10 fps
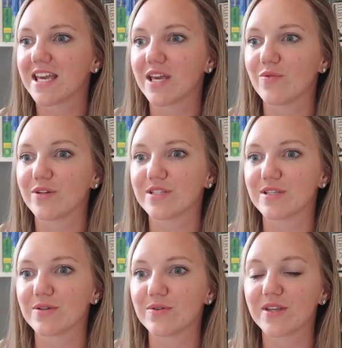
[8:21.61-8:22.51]
he will
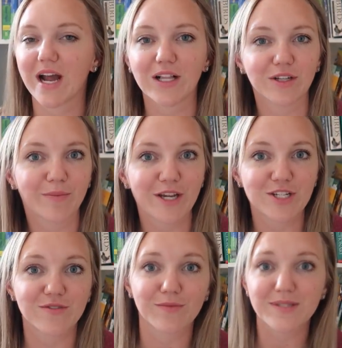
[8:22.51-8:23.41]
do the coloring
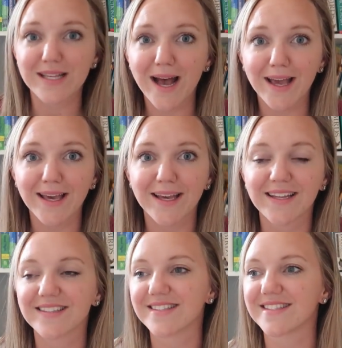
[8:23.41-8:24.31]
pages from
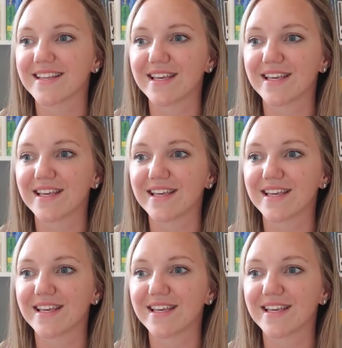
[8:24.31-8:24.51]
science,